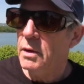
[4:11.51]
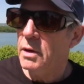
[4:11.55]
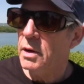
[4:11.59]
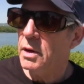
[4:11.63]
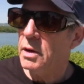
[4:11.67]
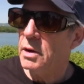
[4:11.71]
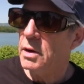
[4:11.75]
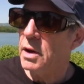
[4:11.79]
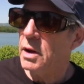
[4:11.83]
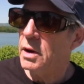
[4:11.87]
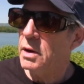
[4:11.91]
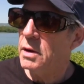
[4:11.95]

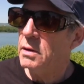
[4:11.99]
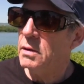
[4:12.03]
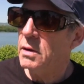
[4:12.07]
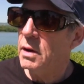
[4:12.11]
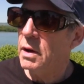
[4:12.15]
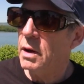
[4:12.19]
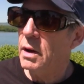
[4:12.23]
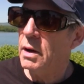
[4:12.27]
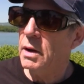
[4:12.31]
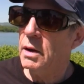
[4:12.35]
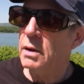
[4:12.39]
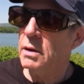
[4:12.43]
And then,
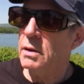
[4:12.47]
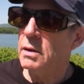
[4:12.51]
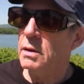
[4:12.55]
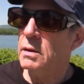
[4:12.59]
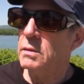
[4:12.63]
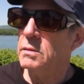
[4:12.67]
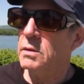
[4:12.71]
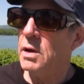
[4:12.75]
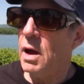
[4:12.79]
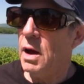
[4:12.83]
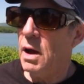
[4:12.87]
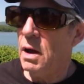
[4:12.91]

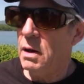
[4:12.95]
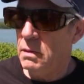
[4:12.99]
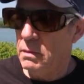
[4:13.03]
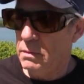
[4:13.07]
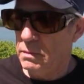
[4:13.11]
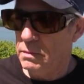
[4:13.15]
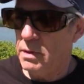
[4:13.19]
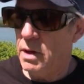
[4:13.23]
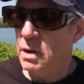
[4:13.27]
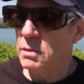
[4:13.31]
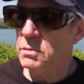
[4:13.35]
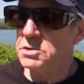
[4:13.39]
yeah,
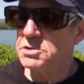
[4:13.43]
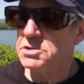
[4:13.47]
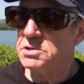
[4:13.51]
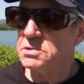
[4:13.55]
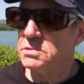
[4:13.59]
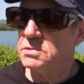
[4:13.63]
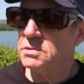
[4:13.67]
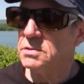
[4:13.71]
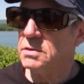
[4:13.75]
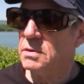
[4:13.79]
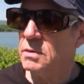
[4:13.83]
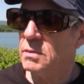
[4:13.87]
that was,
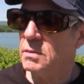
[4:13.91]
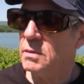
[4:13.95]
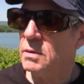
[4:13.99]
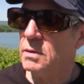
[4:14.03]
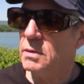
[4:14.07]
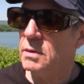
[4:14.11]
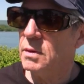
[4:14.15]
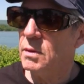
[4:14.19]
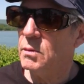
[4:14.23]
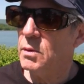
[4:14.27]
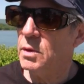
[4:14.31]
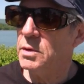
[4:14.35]

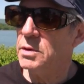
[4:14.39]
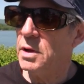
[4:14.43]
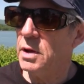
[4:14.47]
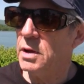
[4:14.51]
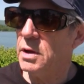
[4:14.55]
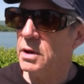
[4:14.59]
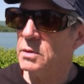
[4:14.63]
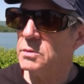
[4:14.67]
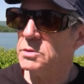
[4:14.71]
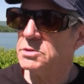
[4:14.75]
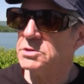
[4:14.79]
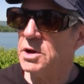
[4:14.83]
when the
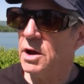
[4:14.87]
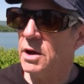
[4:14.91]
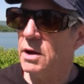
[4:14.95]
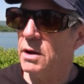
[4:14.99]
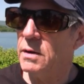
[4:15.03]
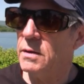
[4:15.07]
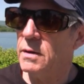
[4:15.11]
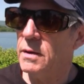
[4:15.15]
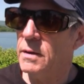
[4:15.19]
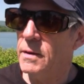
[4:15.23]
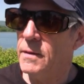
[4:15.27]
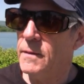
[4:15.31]
heck was
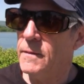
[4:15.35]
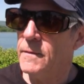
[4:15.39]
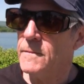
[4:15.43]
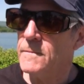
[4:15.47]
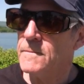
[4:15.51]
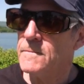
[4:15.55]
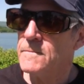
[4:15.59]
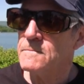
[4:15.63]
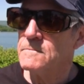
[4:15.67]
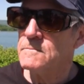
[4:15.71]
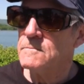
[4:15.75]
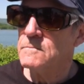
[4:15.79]
that?
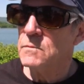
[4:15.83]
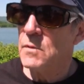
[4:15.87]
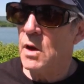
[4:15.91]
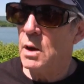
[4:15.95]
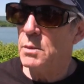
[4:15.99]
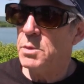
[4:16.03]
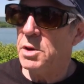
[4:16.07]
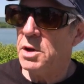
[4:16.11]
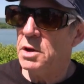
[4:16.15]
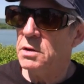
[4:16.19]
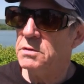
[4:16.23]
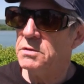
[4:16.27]

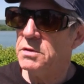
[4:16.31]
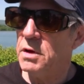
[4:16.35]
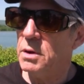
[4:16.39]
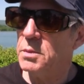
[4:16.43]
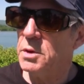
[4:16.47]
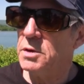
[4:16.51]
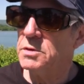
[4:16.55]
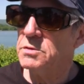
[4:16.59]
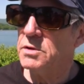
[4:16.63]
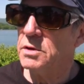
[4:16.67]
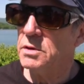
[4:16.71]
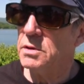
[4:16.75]
That'd be in
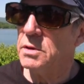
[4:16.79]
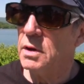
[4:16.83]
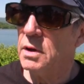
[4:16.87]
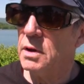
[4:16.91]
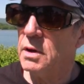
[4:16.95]
Timmins in